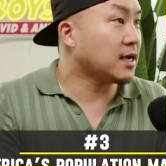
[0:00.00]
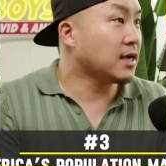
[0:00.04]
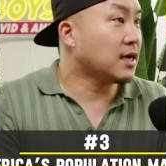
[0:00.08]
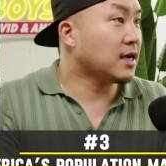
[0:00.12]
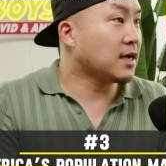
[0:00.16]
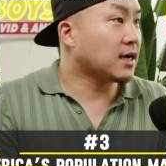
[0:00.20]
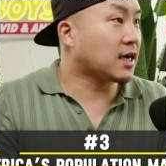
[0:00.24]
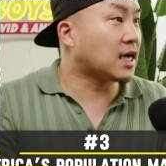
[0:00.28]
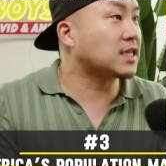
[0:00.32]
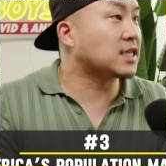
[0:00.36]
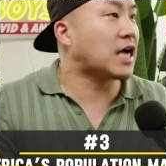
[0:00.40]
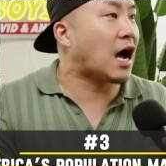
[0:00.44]
Yeah.
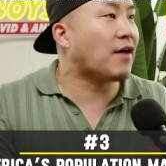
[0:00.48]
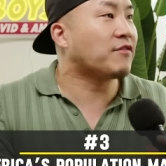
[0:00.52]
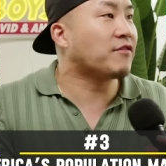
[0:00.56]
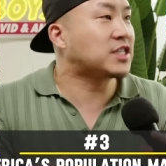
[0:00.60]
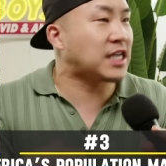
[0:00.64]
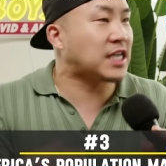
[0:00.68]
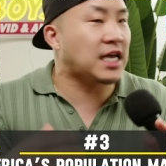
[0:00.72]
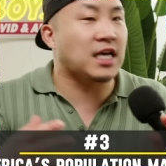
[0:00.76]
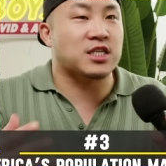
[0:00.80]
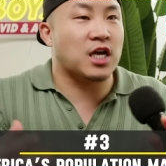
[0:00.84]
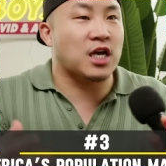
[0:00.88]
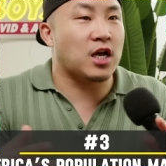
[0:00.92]
Because
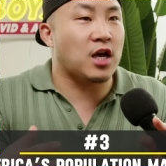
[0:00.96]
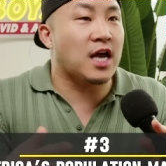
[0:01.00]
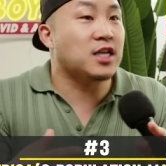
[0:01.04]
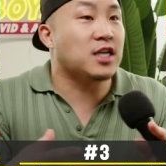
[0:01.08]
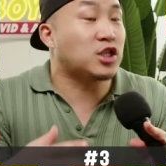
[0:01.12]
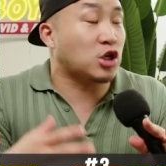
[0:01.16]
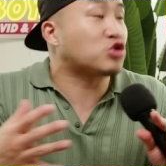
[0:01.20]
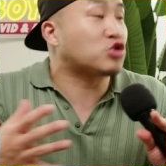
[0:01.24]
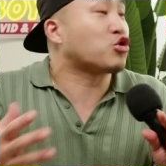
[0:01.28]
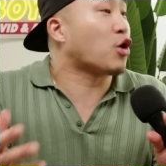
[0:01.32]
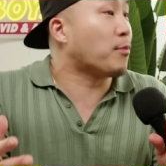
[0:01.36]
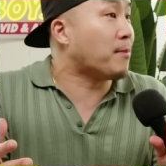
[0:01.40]
obviously it's a it's
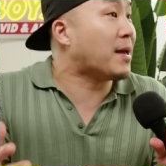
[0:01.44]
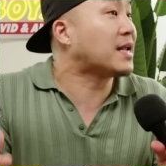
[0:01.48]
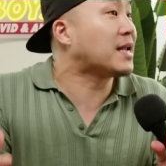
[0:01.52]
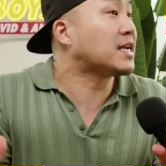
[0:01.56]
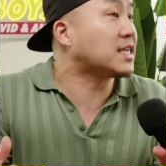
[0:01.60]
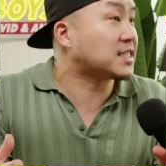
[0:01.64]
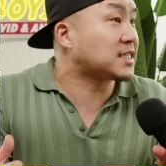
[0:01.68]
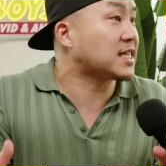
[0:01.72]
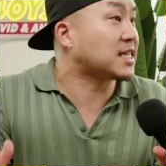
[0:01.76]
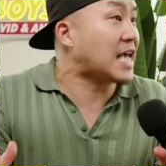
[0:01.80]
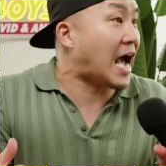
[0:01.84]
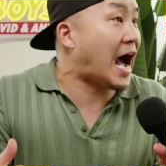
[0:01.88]
a
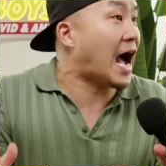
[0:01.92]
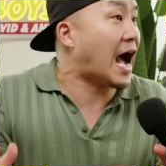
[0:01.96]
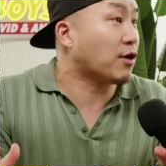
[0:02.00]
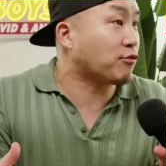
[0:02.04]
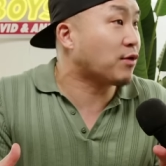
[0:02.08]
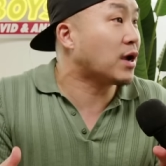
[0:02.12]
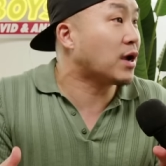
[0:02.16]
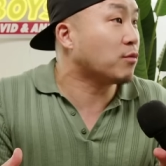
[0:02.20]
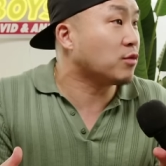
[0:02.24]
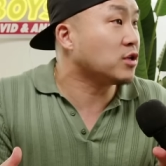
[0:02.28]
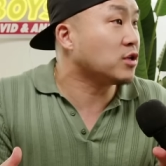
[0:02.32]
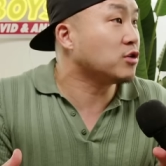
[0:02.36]
tremendously high
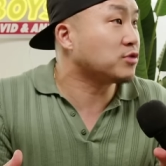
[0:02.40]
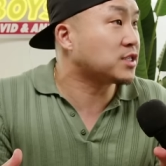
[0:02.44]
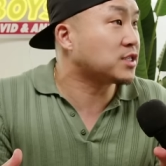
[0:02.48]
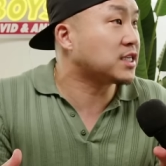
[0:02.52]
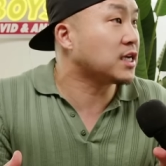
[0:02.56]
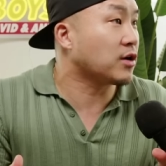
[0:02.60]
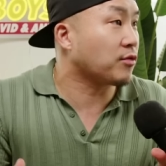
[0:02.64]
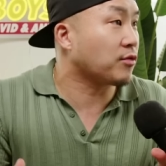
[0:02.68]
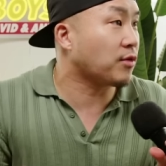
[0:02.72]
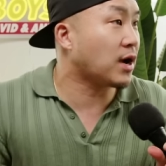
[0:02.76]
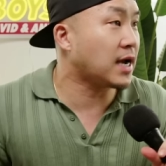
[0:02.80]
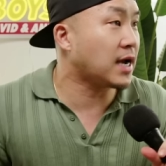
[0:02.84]
rate when you see
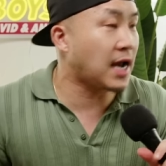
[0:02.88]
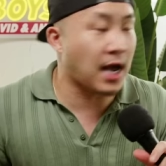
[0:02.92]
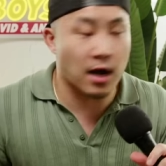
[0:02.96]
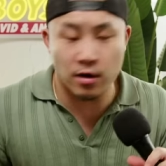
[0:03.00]
it right Yeah.